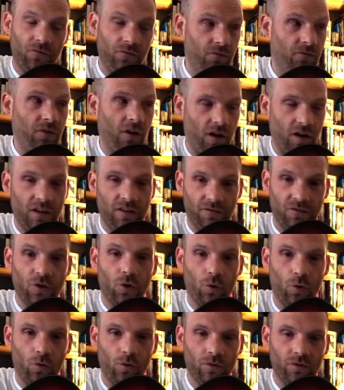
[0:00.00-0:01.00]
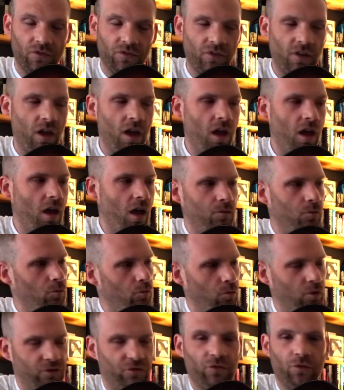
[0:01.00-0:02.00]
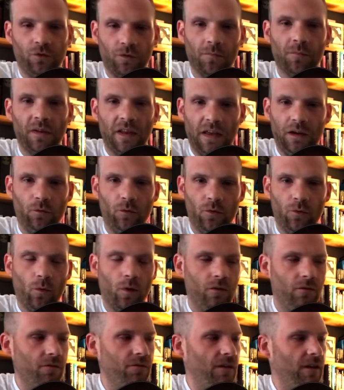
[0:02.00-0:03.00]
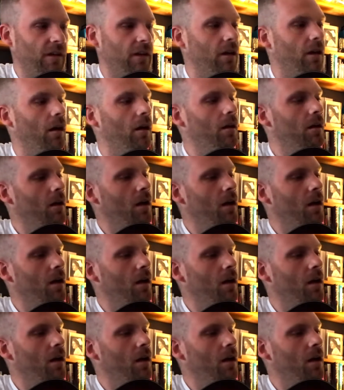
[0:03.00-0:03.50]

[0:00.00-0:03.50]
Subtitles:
5 chords, which you can play with one finger.